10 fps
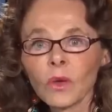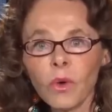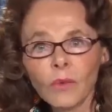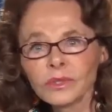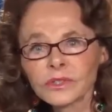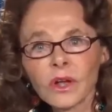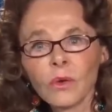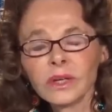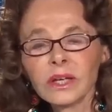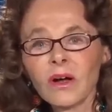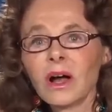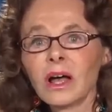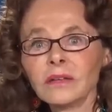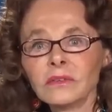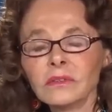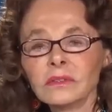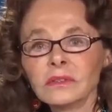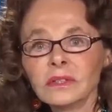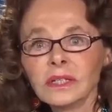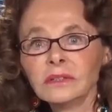what was going on
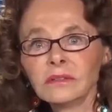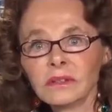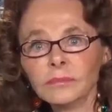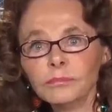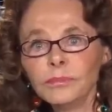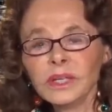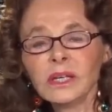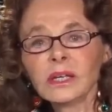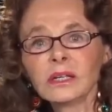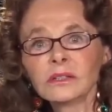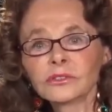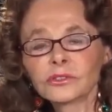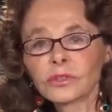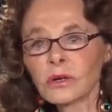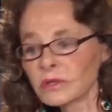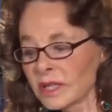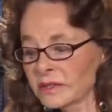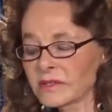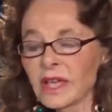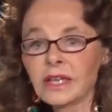in the big,
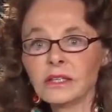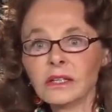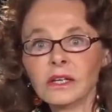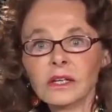let's say,